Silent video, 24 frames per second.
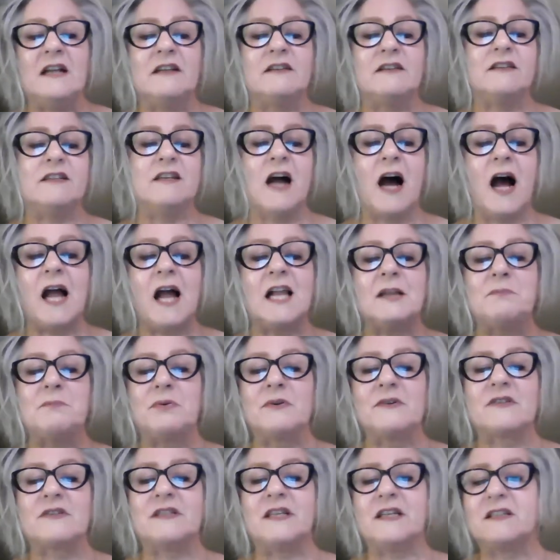Denial
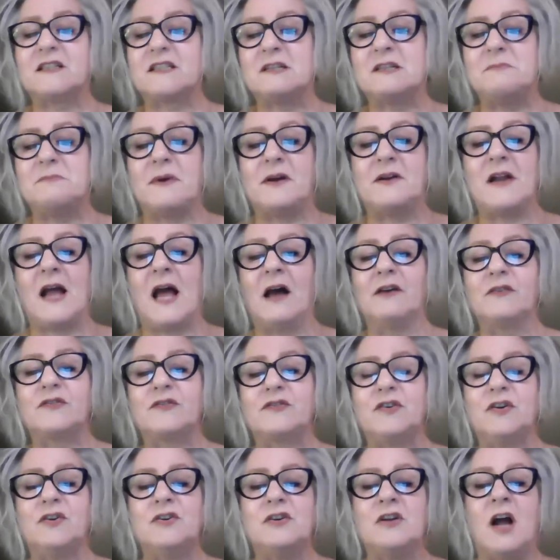persists about how
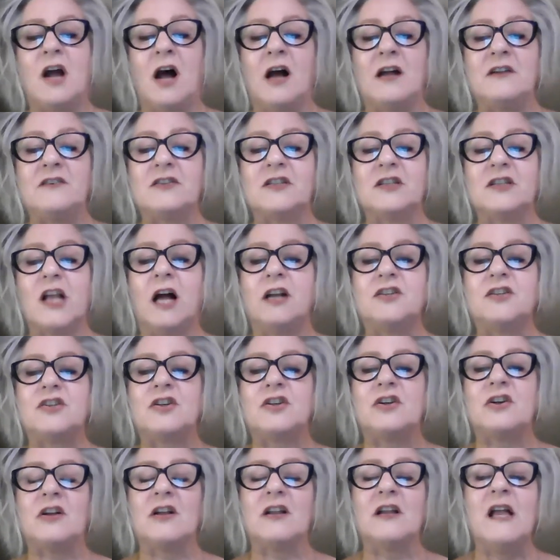certain
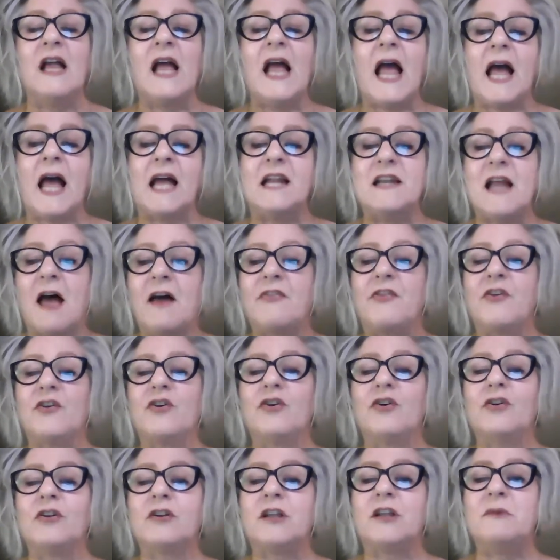ontological and
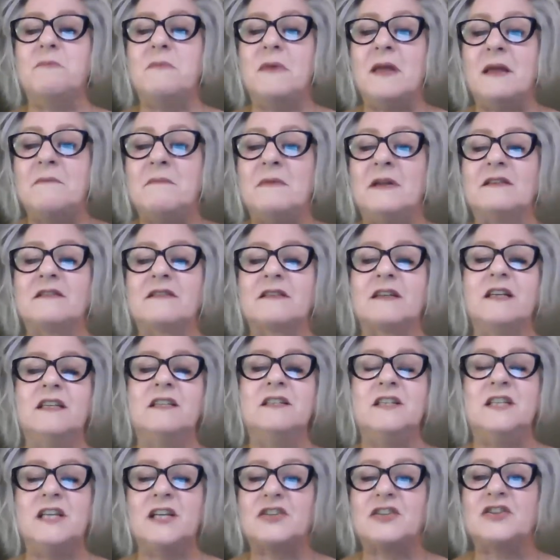ethical commitments
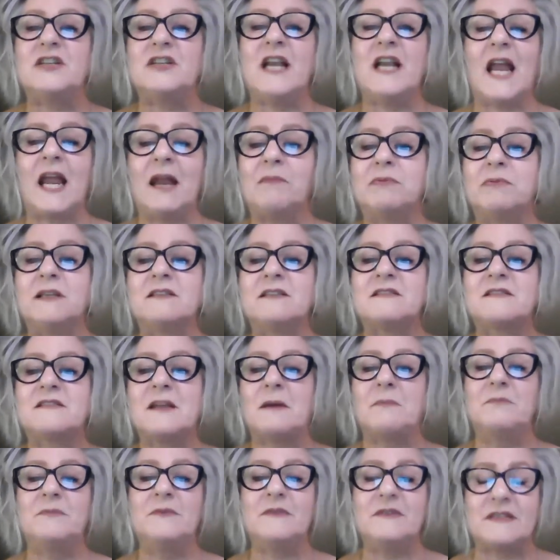condition ableist
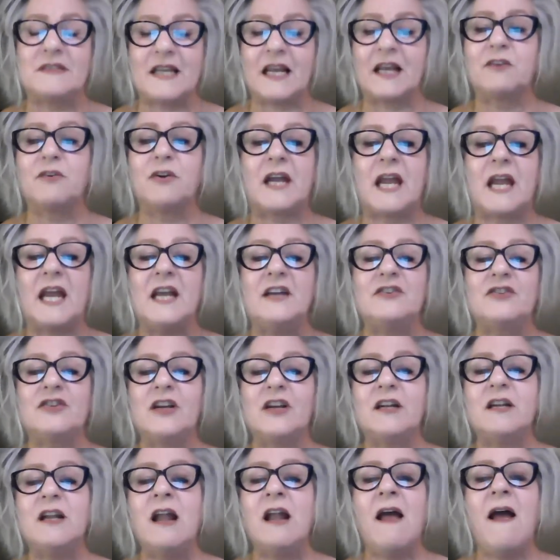
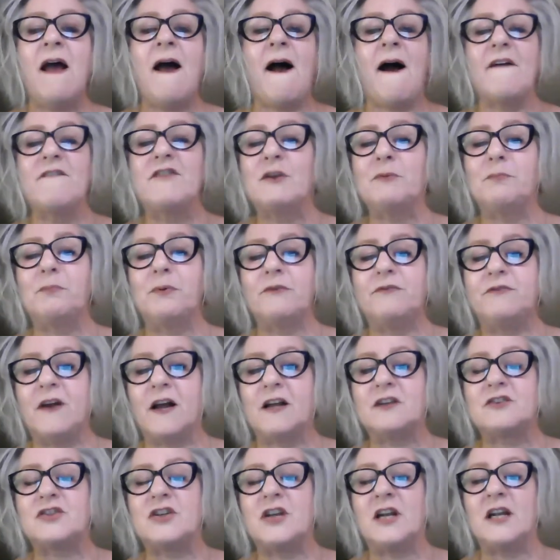segregation of the
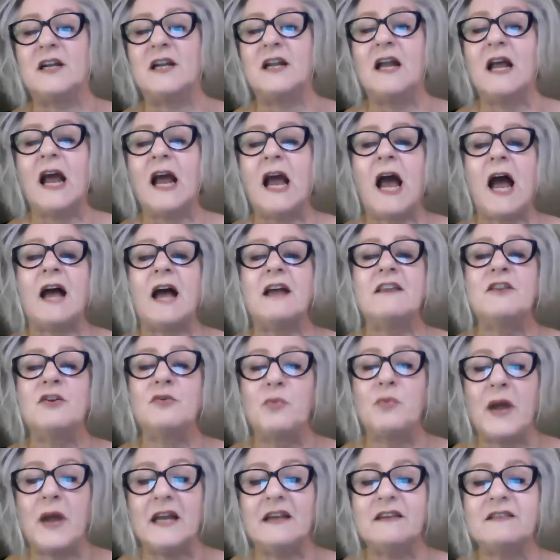profession, and the
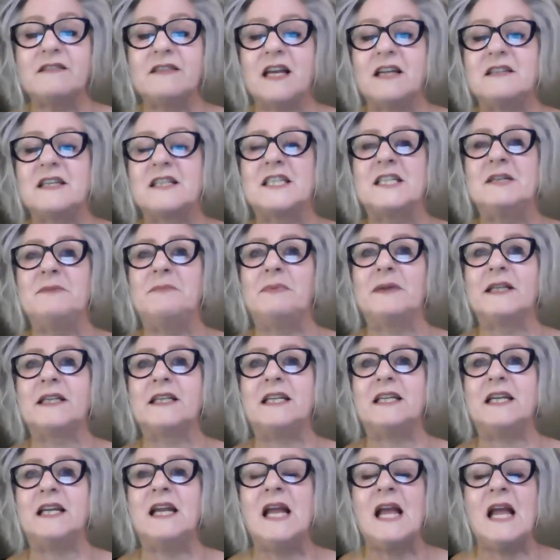ways that
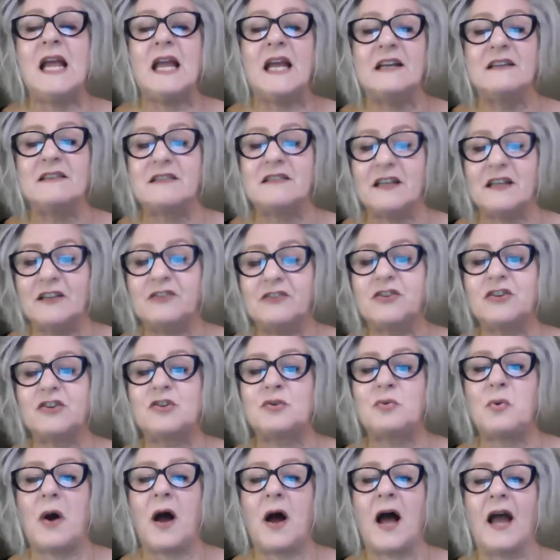disability is
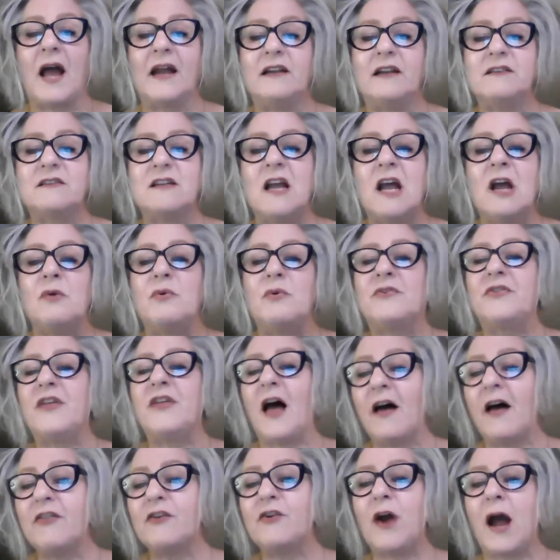intertwined with
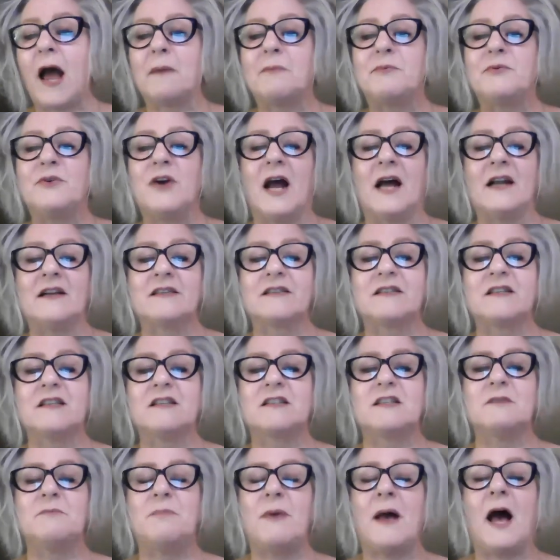other
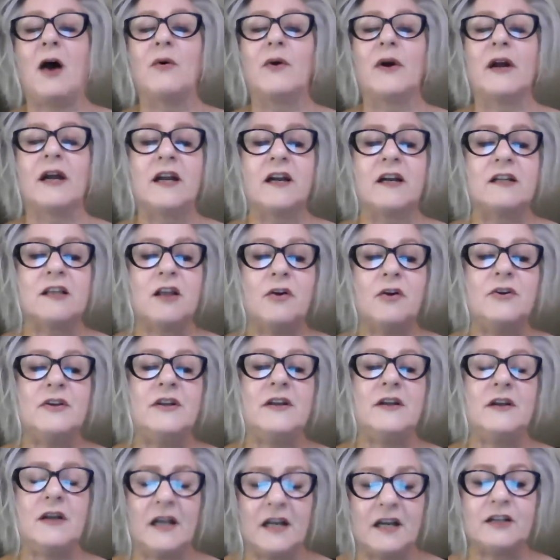apparatuses of power,
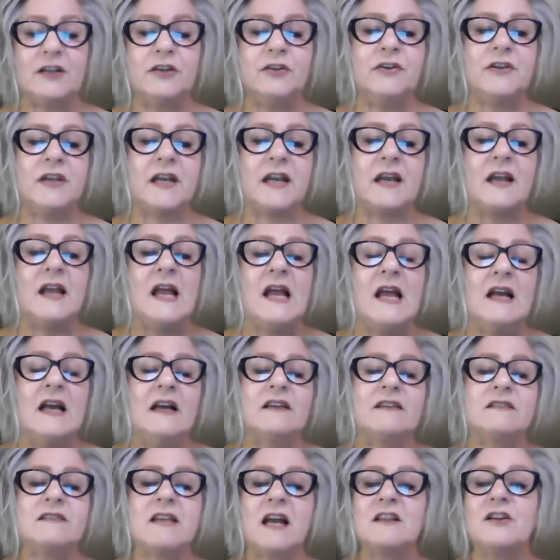including
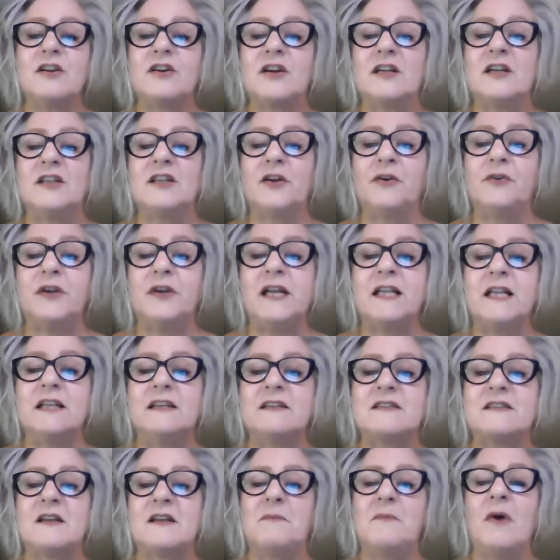settler
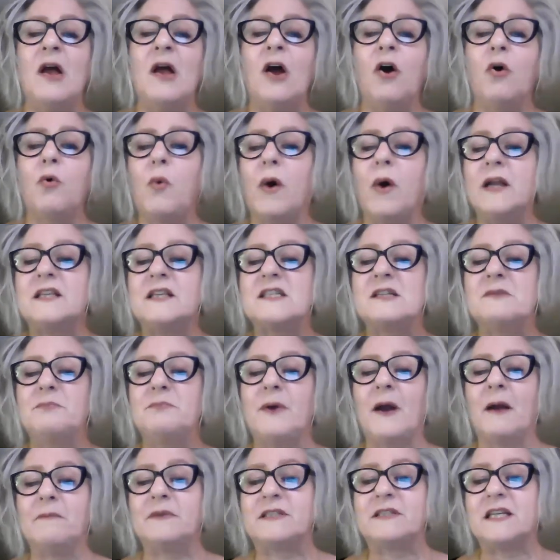colonialism, white
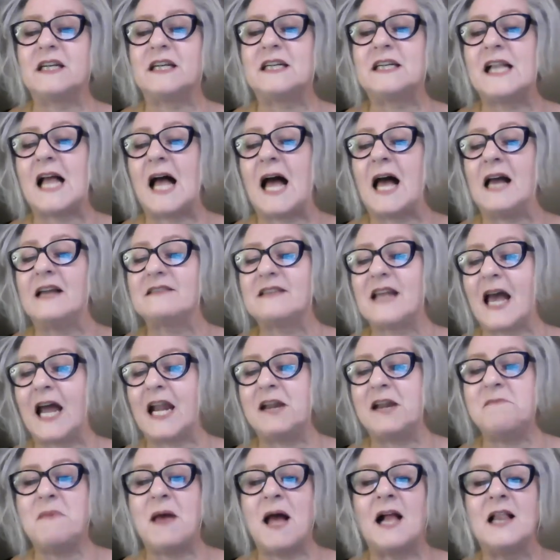supremacy, class
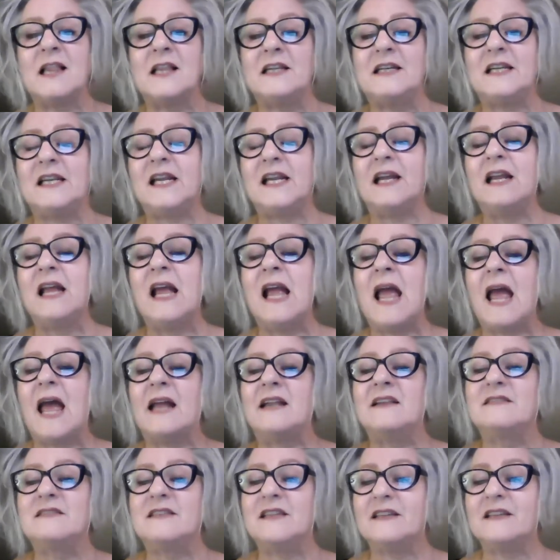animality,
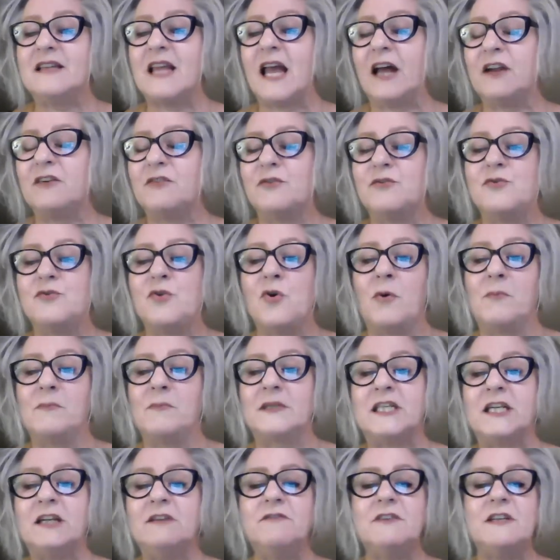and cis
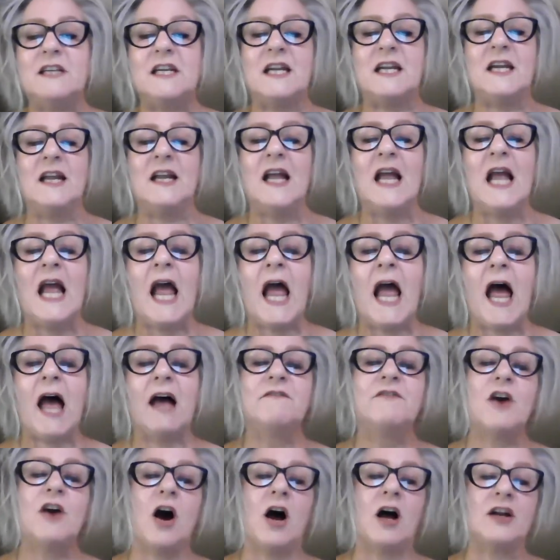heteronormativity,
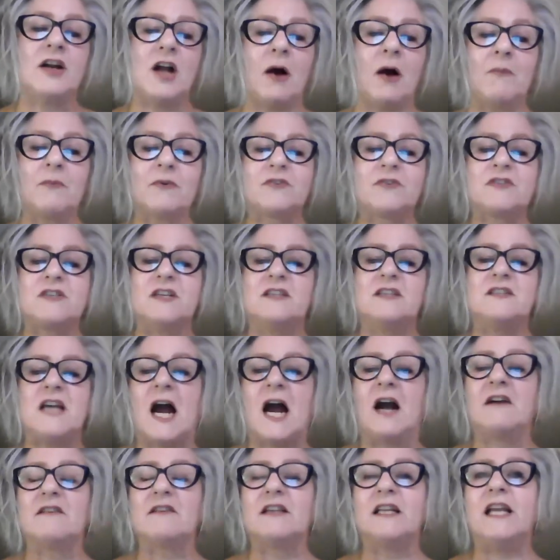have gone almost
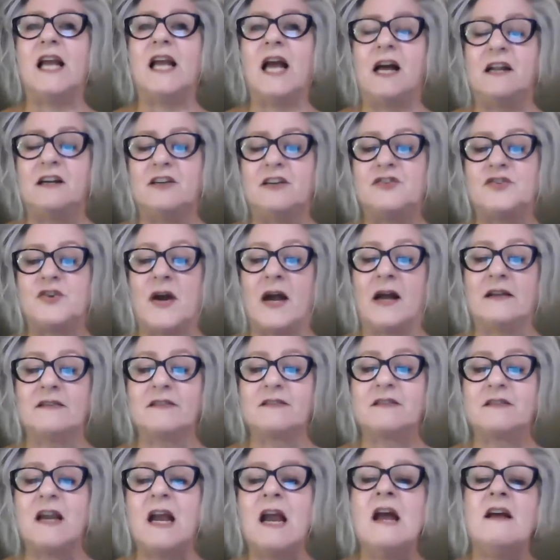entirely
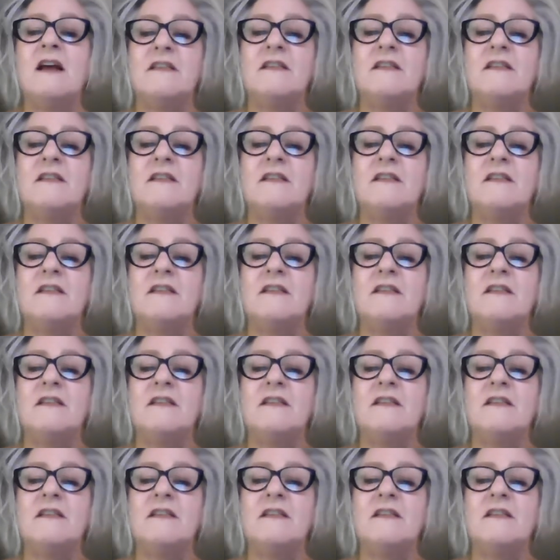unaddressed.